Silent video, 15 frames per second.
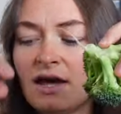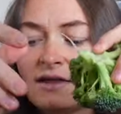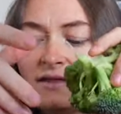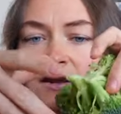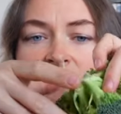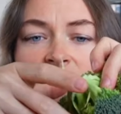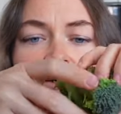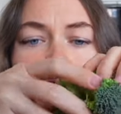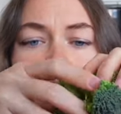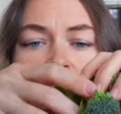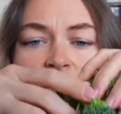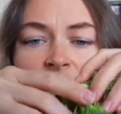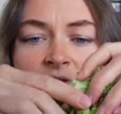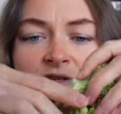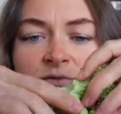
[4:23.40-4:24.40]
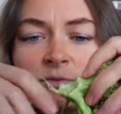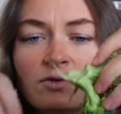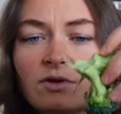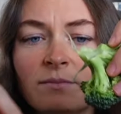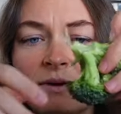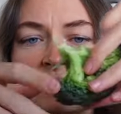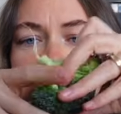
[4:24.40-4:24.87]
And then if I want them in
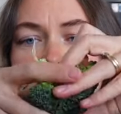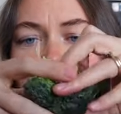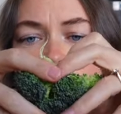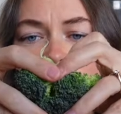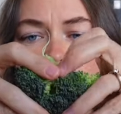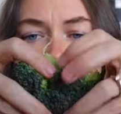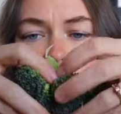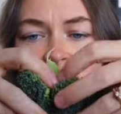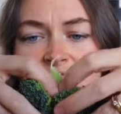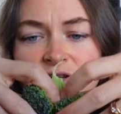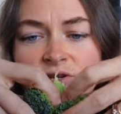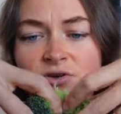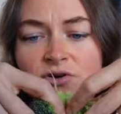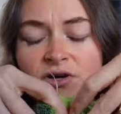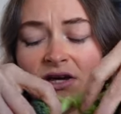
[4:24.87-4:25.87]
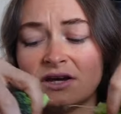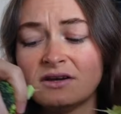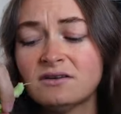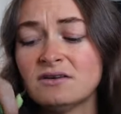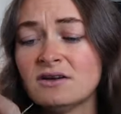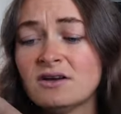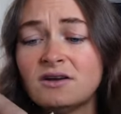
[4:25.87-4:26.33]
smaller pieces when I'm actually
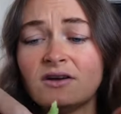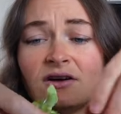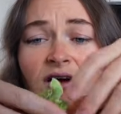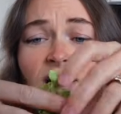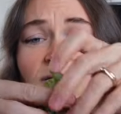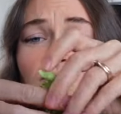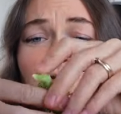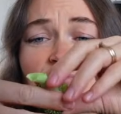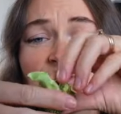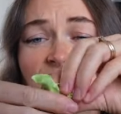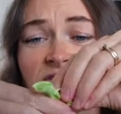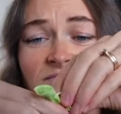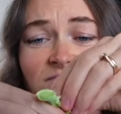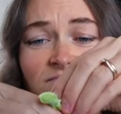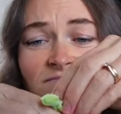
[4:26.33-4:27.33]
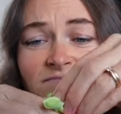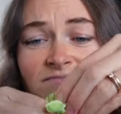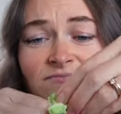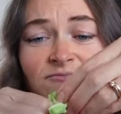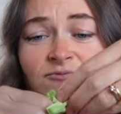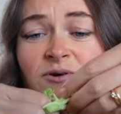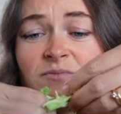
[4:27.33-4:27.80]
cooking, I will just
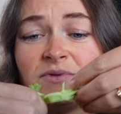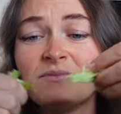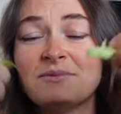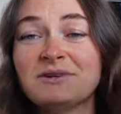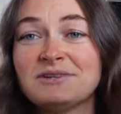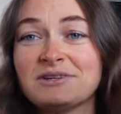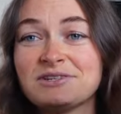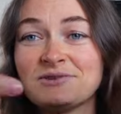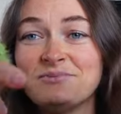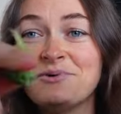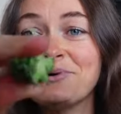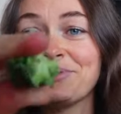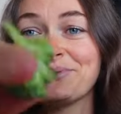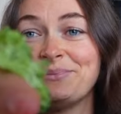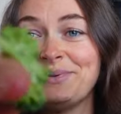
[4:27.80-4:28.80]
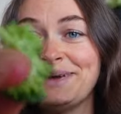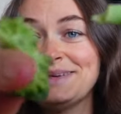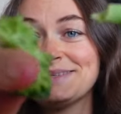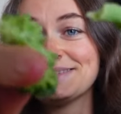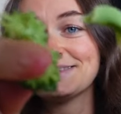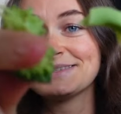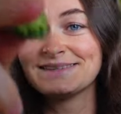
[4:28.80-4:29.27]
rip them into smaller
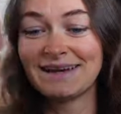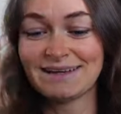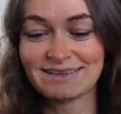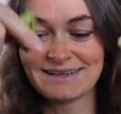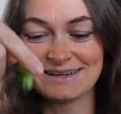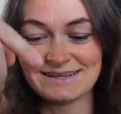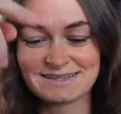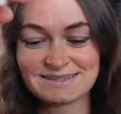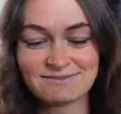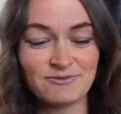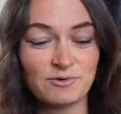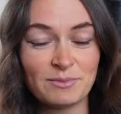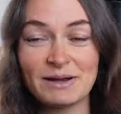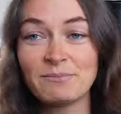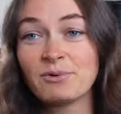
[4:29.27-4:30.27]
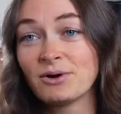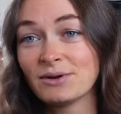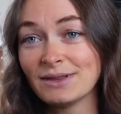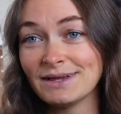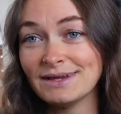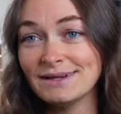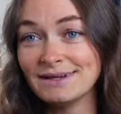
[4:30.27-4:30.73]
pieces like this for my
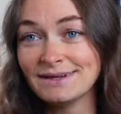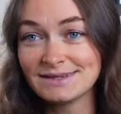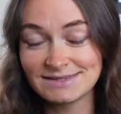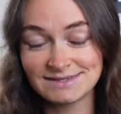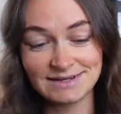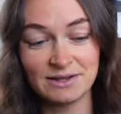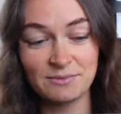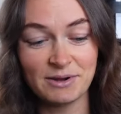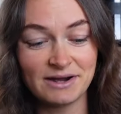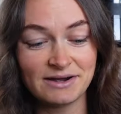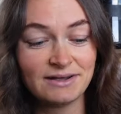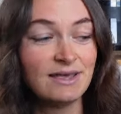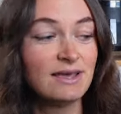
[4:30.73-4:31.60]
broccoli steamer.